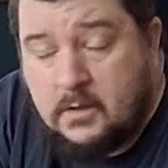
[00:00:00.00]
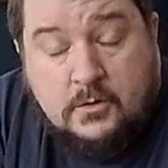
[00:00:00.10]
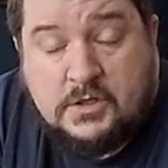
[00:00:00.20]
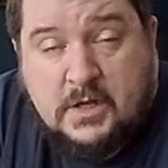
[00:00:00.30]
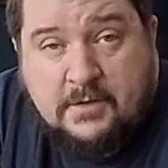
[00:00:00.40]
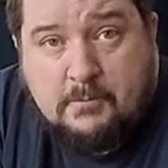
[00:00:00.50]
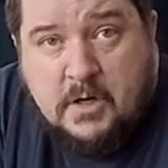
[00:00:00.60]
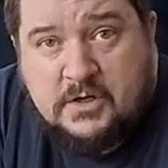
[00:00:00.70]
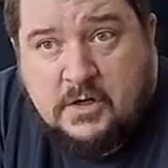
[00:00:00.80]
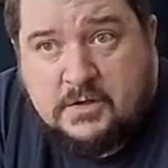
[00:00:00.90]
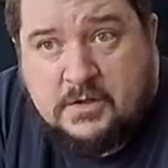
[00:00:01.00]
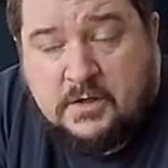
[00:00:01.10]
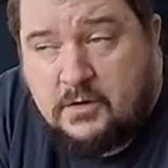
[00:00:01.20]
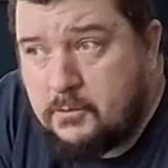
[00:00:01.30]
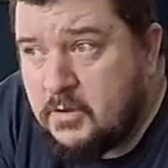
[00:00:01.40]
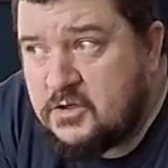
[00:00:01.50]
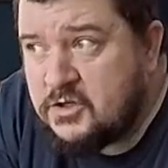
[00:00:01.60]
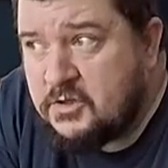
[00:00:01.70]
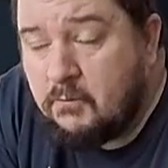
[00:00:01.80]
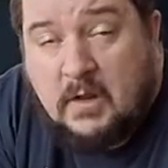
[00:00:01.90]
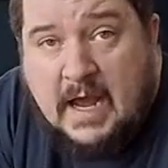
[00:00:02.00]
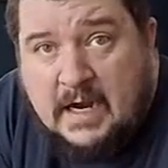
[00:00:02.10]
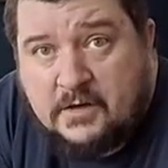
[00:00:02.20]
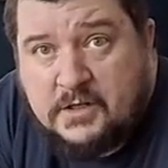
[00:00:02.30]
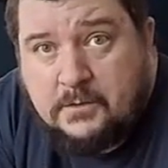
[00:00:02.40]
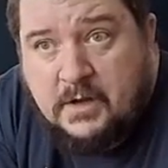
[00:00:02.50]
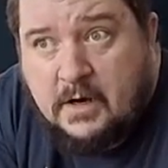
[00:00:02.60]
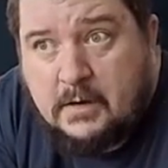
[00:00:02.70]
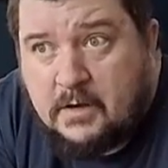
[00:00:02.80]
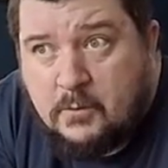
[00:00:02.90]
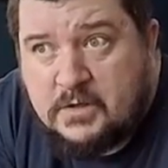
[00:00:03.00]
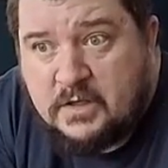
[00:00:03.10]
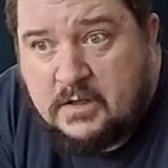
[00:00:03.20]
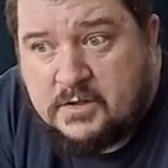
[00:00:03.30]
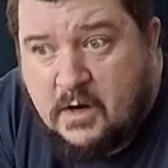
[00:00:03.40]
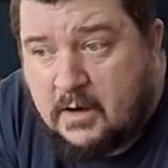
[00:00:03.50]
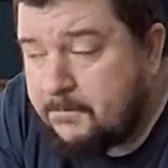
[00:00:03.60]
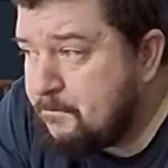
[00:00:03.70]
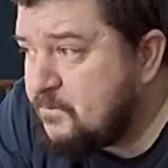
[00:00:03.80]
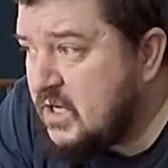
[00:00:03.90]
there's nothing much else to do but just to relax out there, you know, once it gets dark.